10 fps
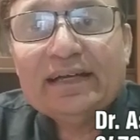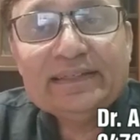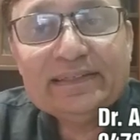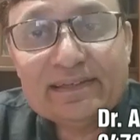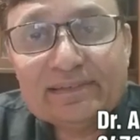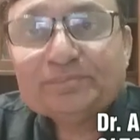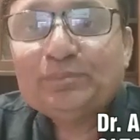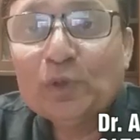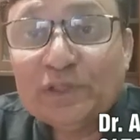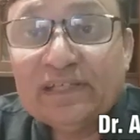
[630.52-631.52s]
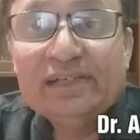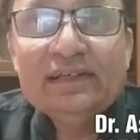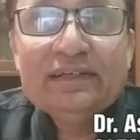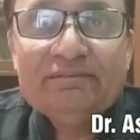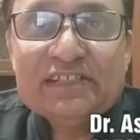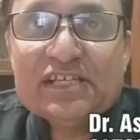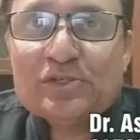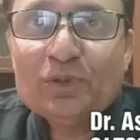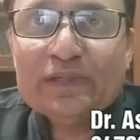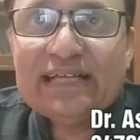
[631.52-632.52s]
intern portal which
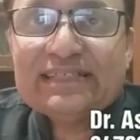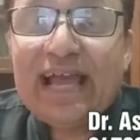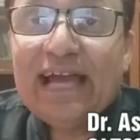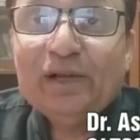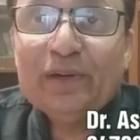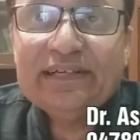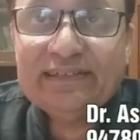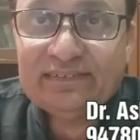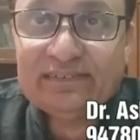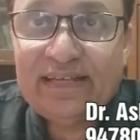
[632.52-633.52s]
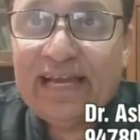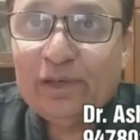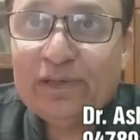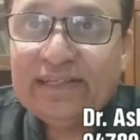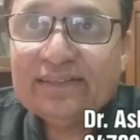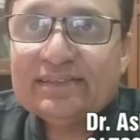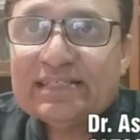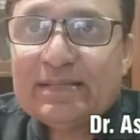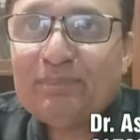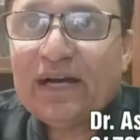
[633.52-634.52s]
is known as Hello Intern. Hello Intern
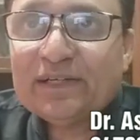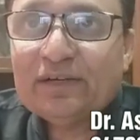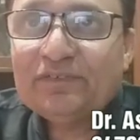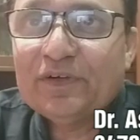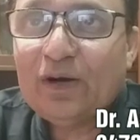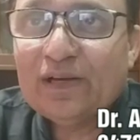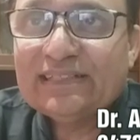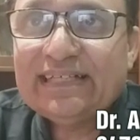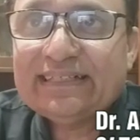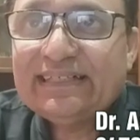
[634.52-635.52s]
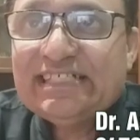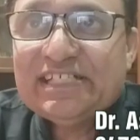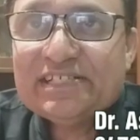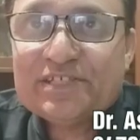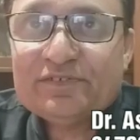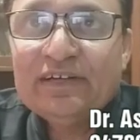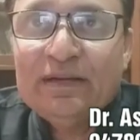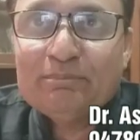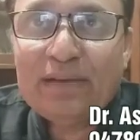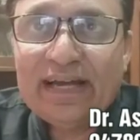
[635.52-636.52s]
is a part of Knowledge at Initiative
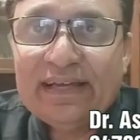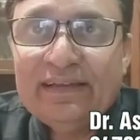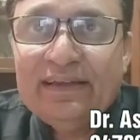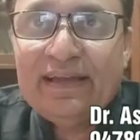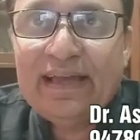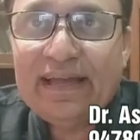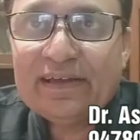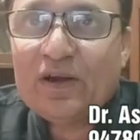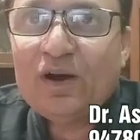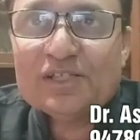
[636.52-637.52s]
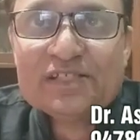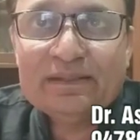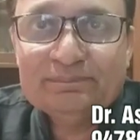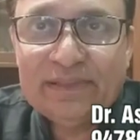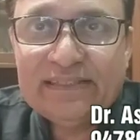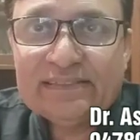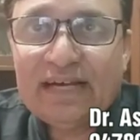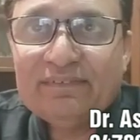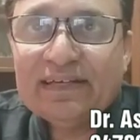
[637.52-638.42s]
by Engross companies.